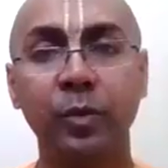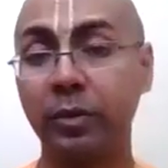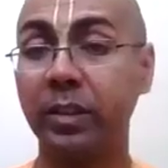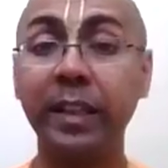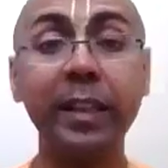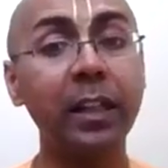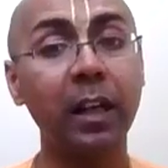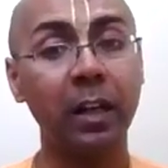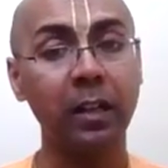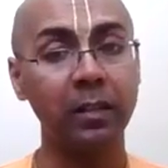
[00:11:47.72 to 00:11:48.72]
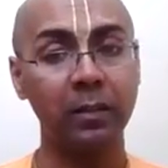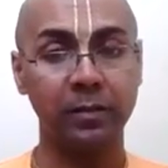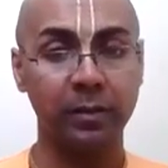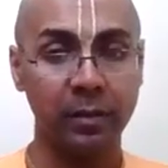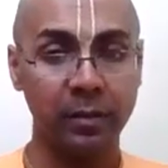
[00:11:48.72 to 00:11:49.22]
Madhya,
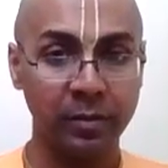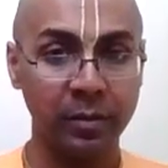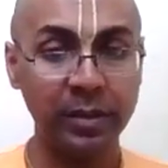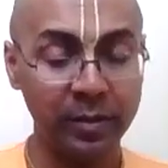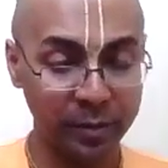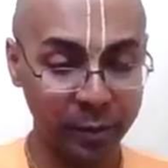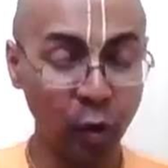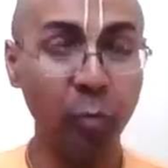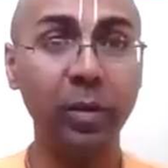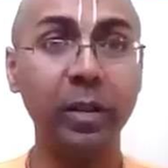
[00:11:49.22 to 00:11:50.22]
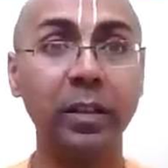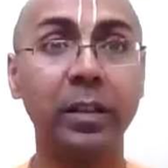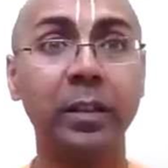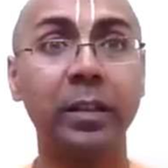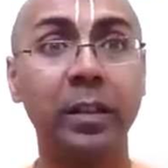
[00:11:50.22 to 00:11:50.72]
this sober
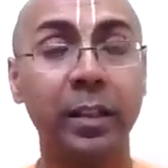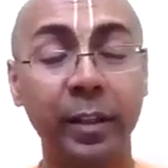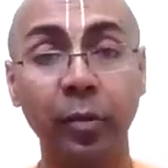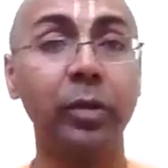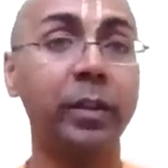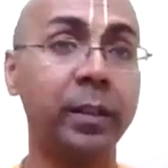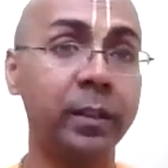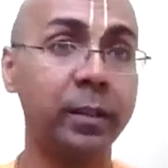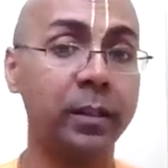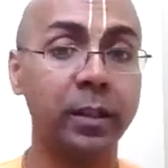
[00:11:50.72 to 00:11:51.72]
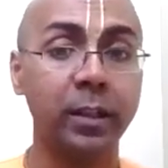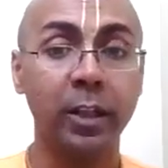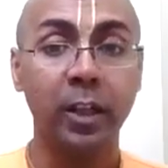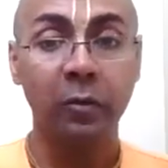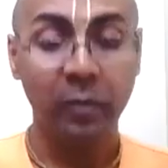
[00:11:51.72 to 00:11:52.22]
heroine,
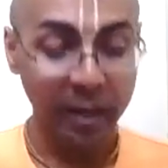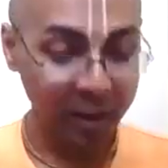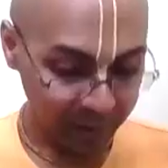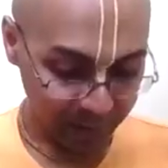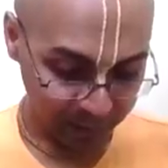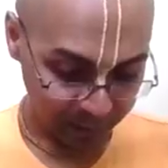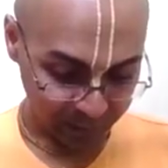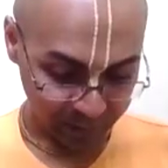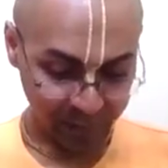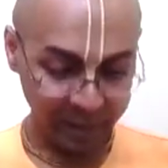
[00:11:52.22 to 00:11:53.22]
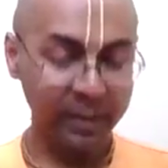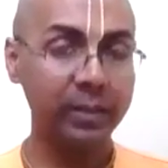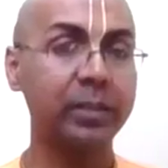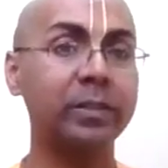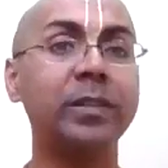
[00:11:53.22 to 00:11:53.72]
whenever
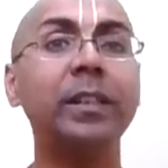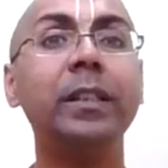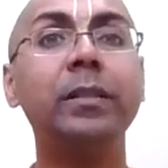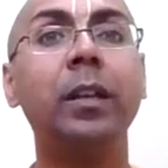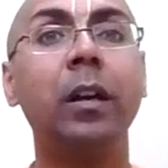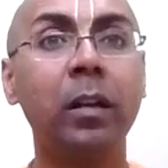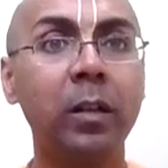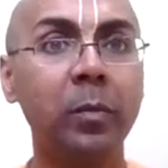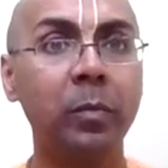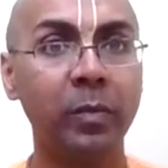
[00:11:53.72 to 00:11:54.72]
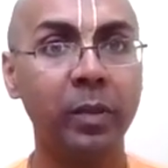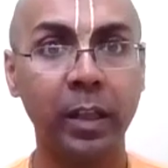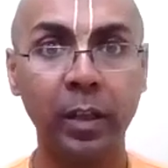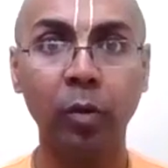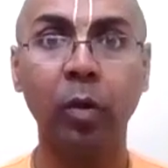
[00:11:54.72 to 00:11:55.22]
she sees her
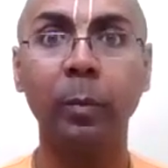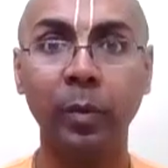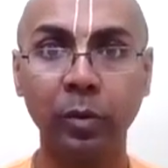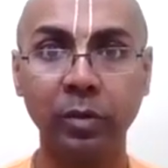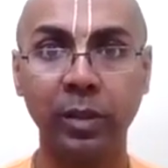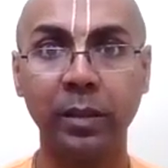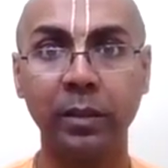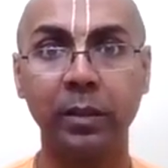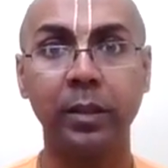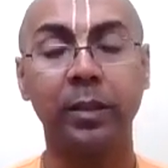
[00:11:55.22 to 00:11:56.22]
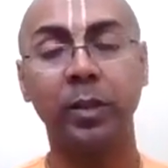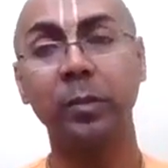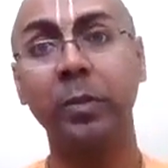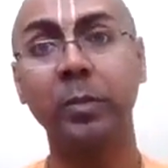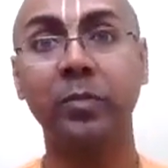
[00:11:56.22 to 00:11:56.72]
hero approaching, she
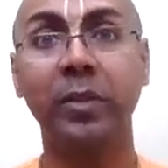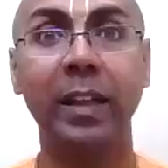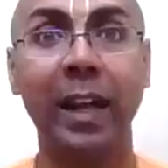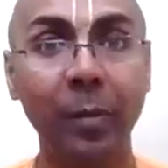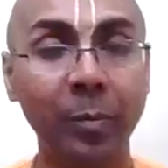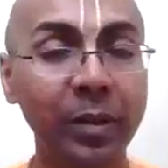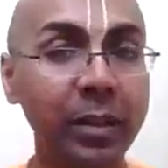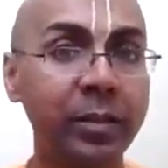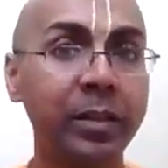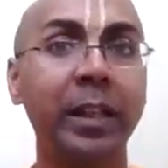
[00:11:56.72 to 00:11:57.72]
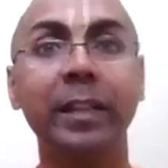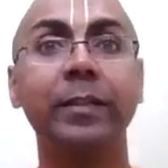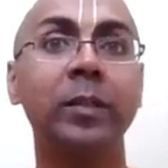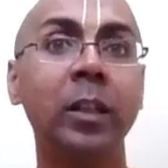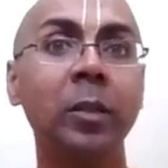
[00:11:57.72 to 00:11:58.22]
becomes very happy, she gets
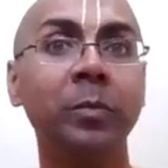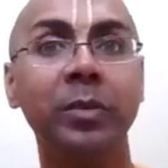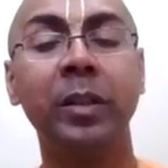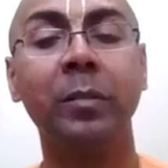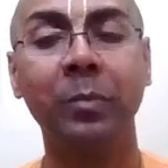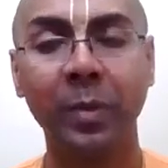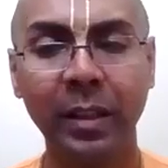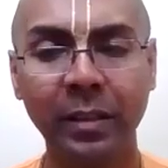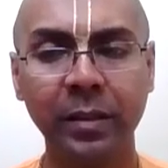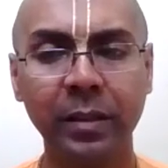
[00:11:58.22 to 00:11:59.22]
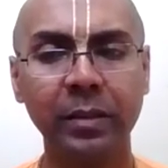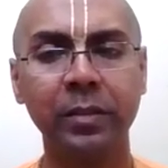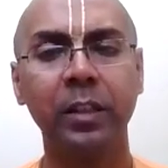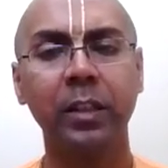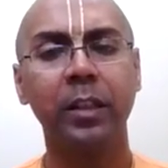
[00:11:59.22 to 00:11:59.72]
up, she embraces,
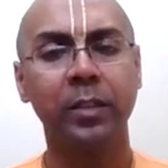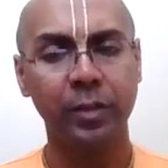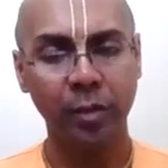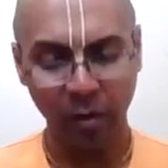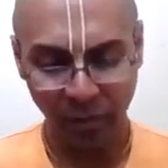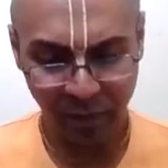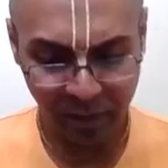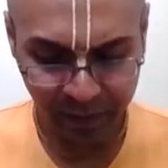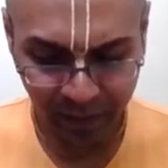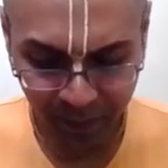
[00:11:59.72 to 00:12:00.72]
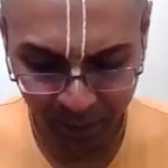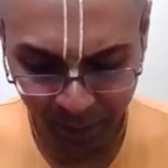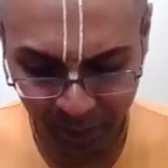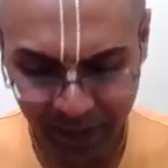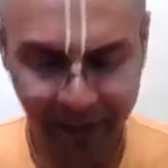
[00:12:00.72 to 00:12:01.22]
she offers him
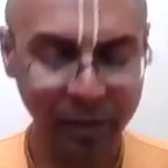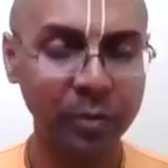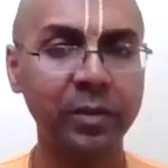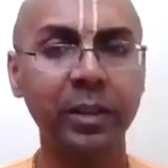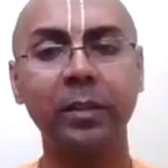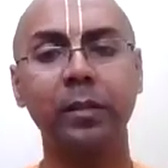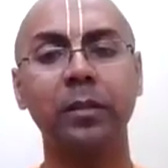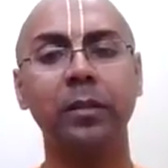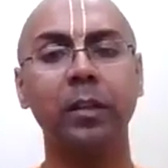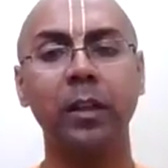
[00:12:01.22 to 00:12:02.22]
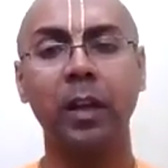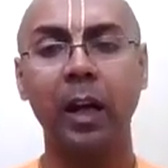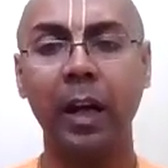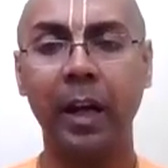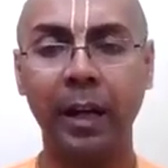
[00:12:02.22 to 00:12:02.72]
a place to sit,
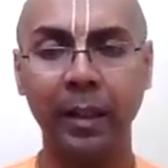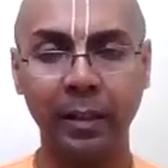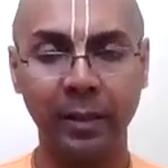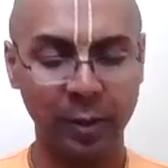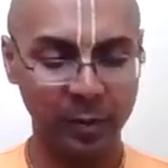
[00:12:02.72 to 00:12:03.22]
and